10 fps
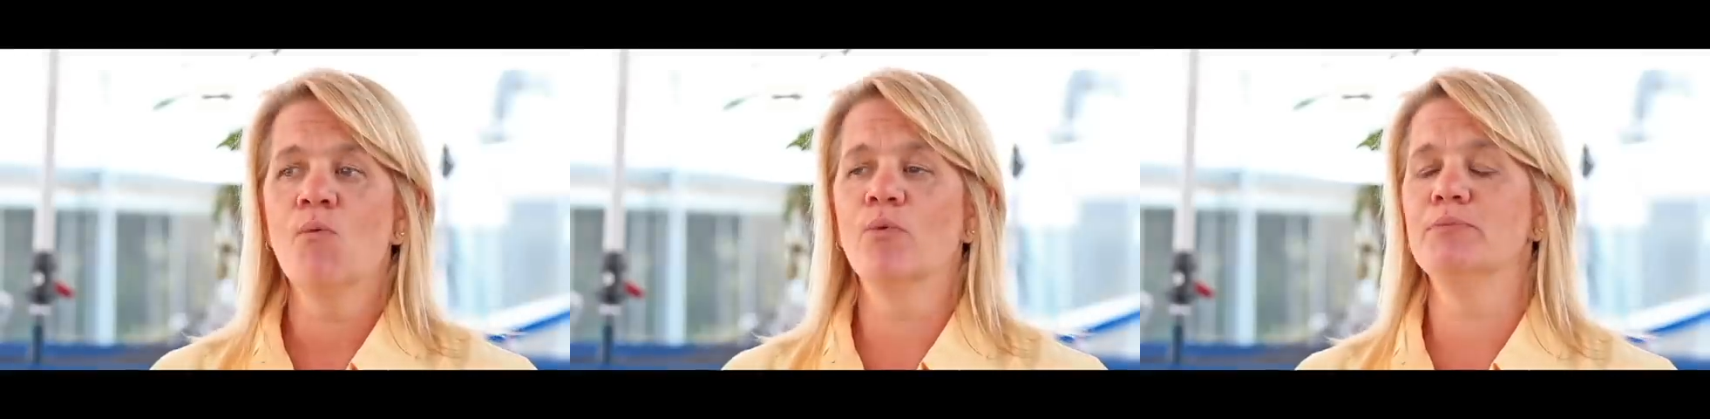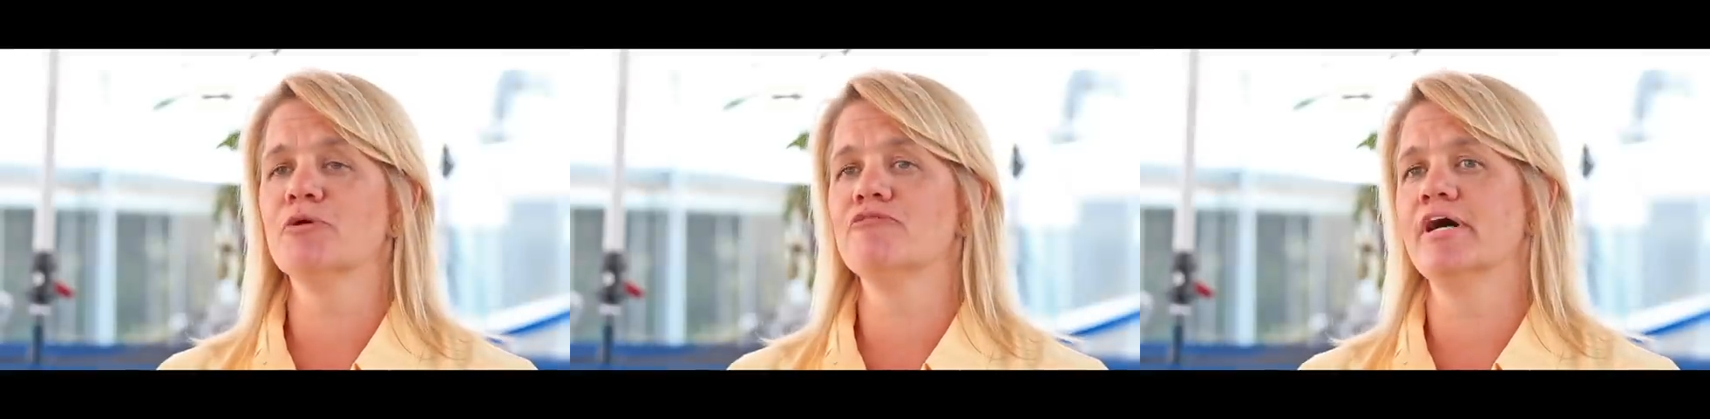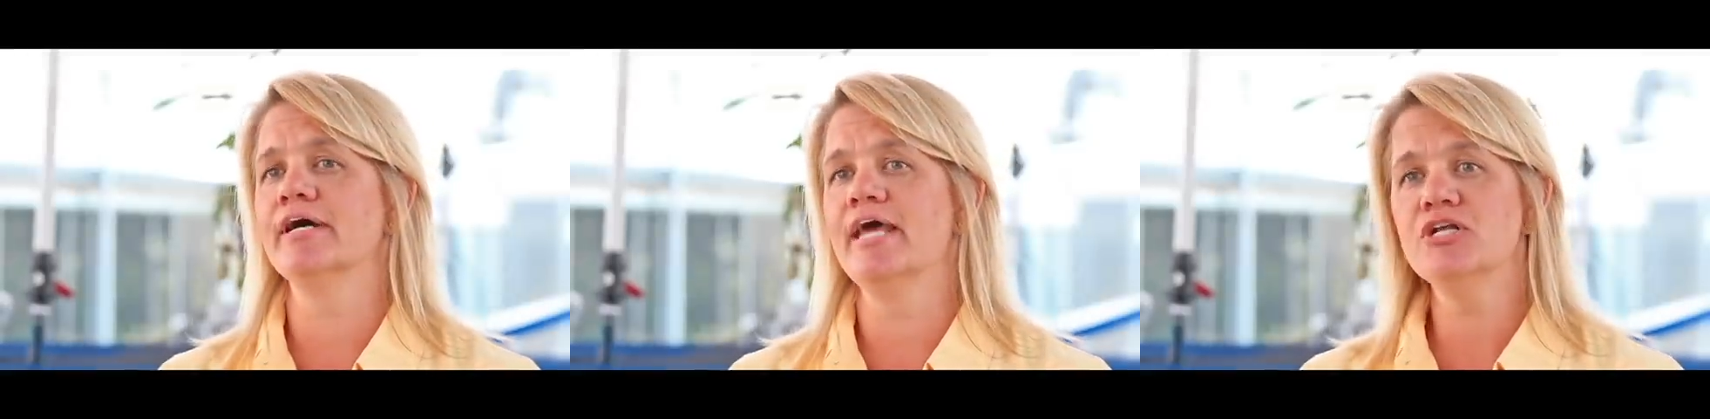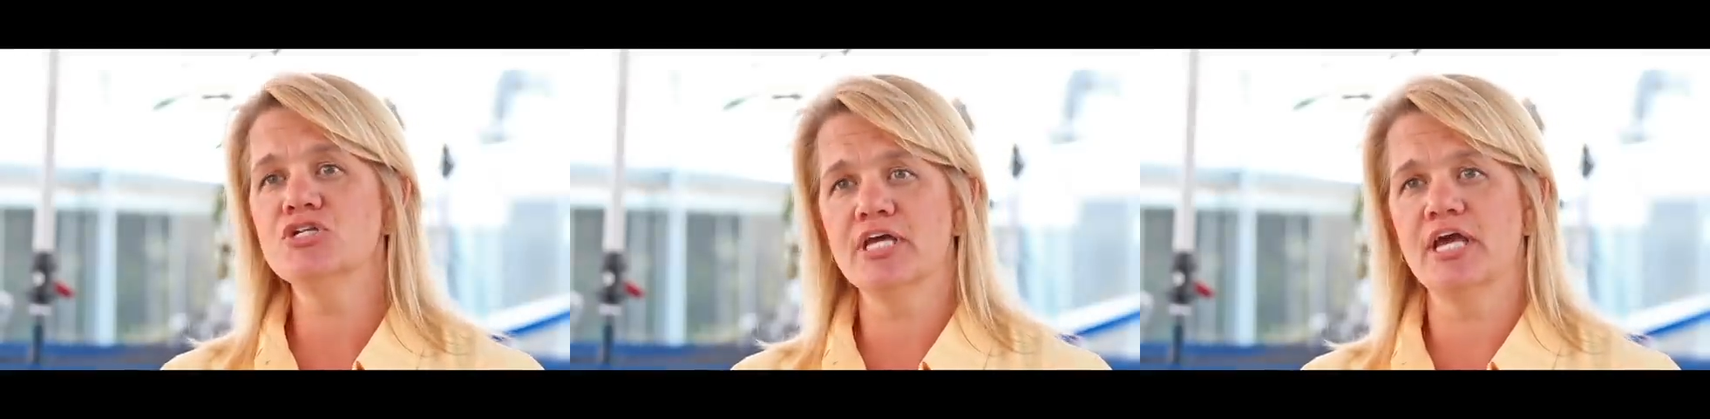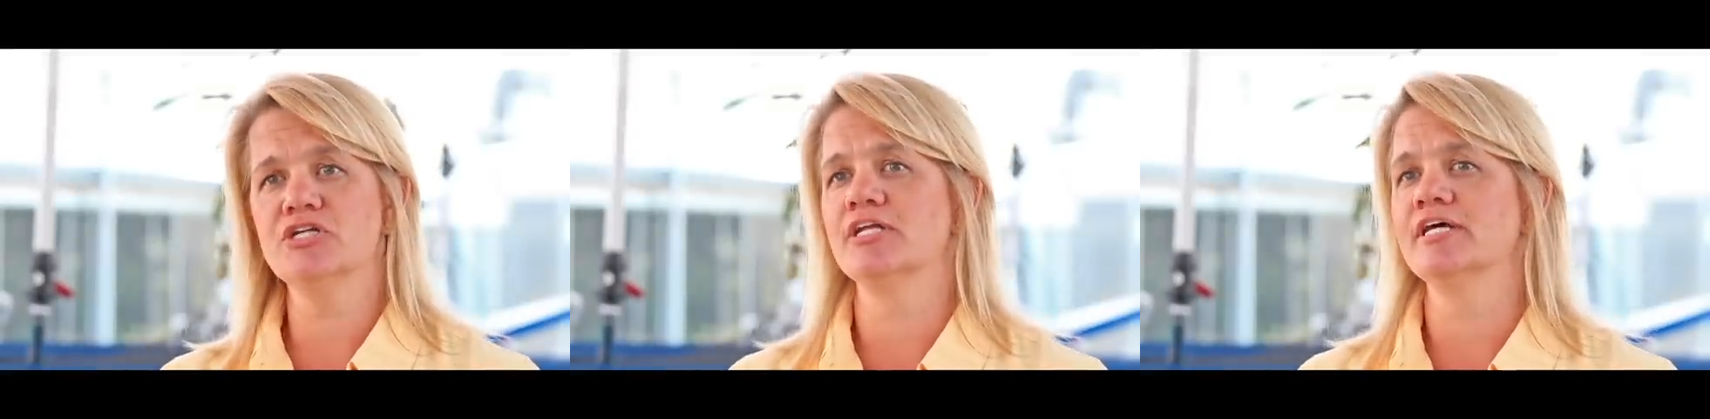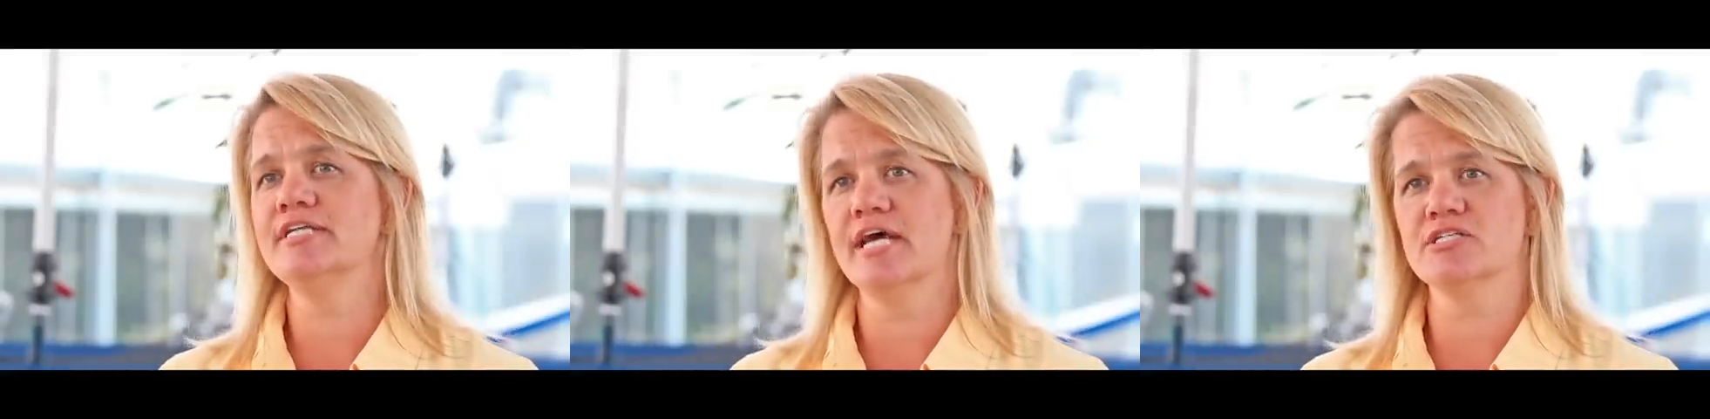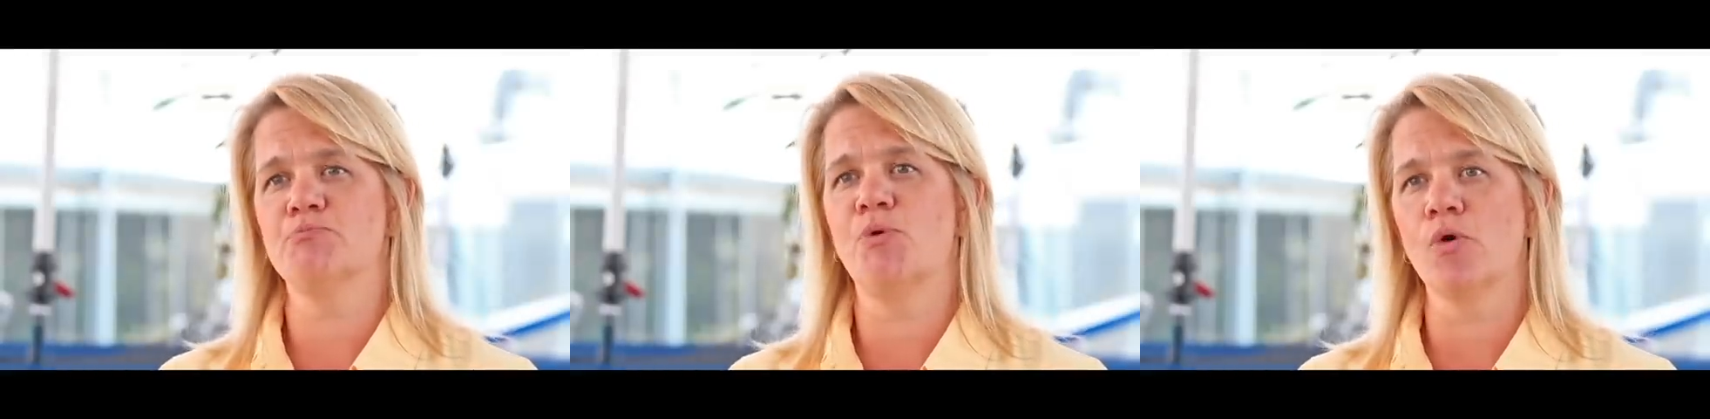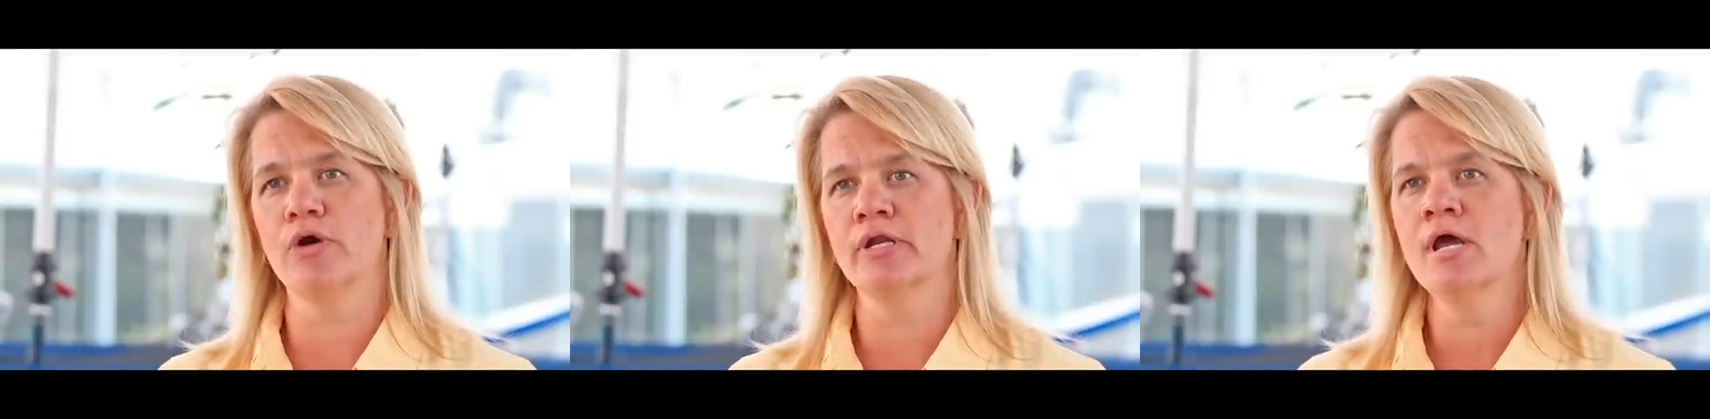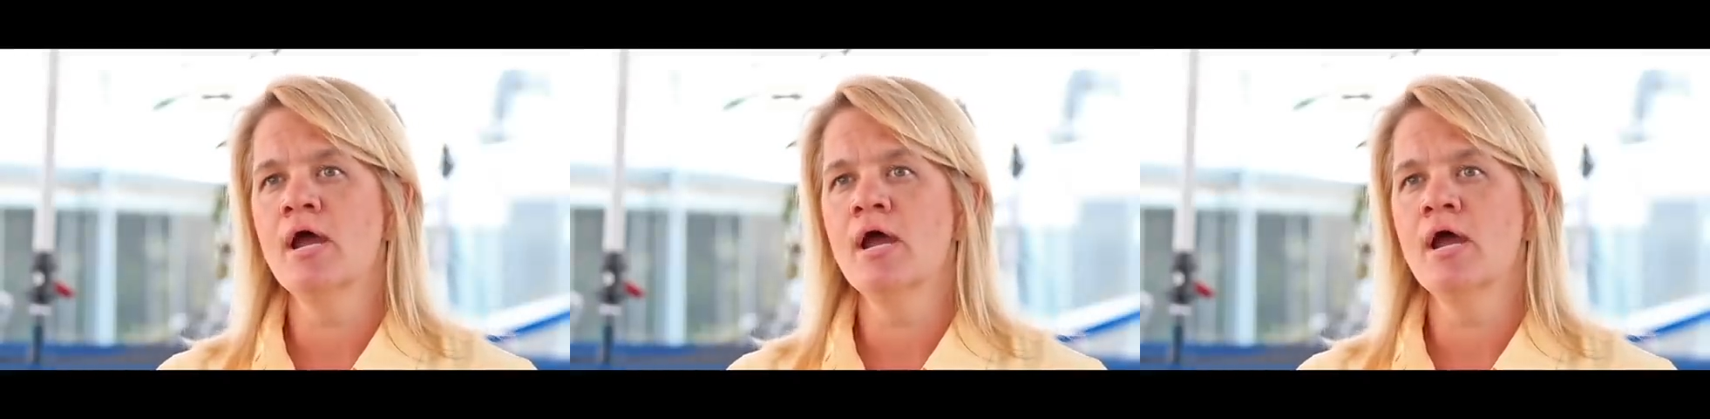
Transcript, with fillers: we provide education and tech support.